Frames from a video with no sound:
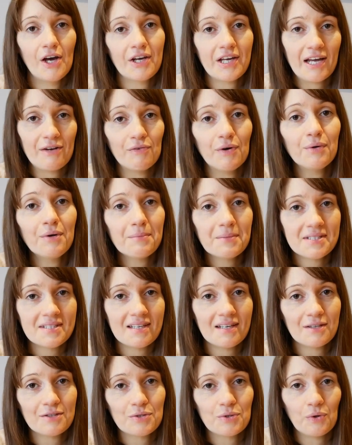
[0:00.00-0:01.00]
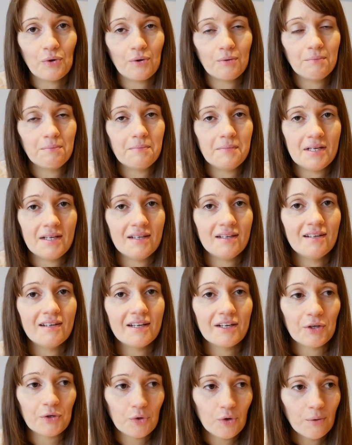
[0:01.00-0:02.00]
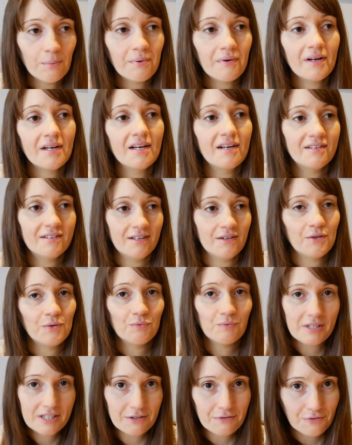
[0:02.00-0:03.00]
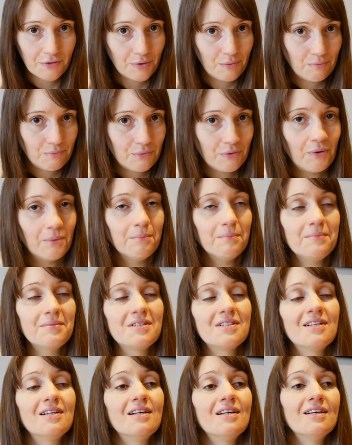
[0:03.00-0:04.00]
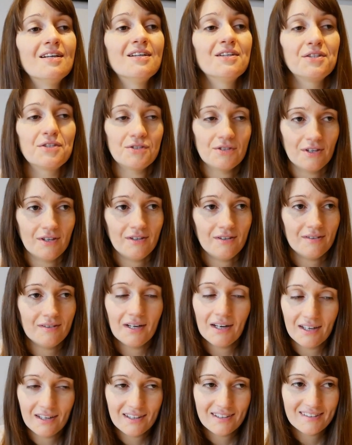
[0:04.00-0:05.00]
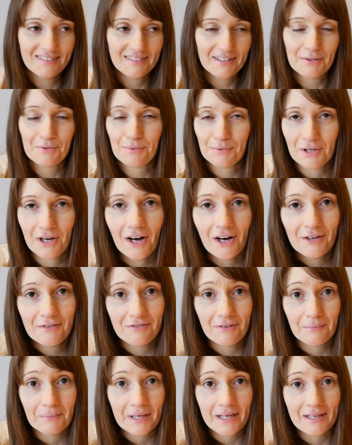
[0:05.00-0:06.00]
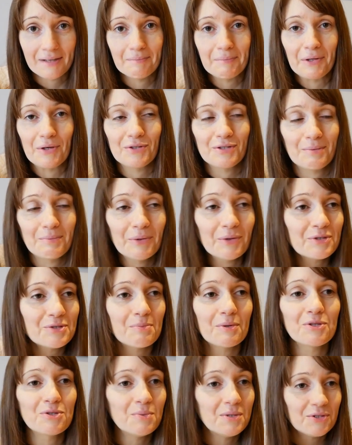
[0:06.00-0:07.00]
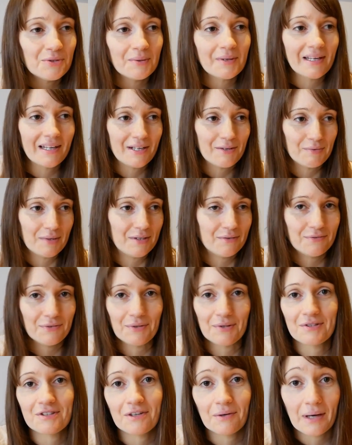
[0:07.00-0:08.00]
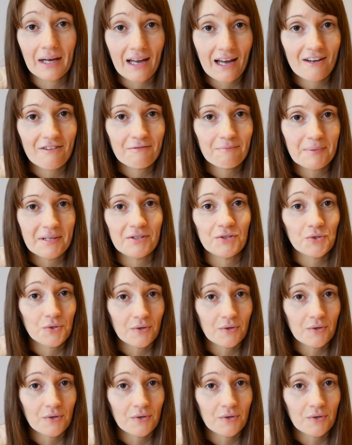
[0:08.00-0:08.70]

Okay, roll number 6 got me incorporate another readathon prompt. So this was hard for me because I'm not supposed to be doing any readathons. So I have been